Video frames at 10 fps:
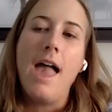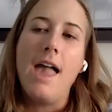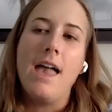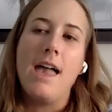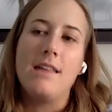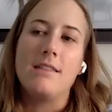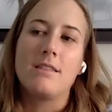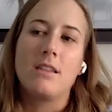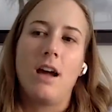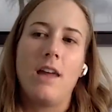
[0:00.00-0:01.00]
And
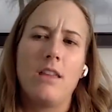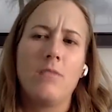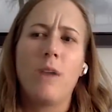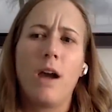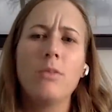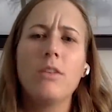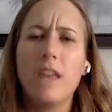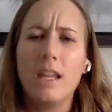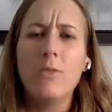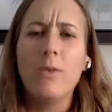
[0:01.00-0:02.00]
I think probably of
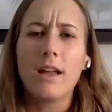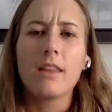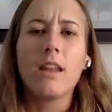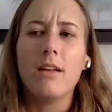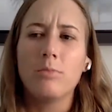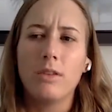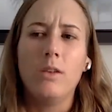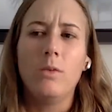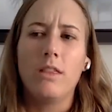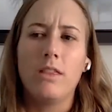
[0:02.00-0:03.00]
any racket that I've played with,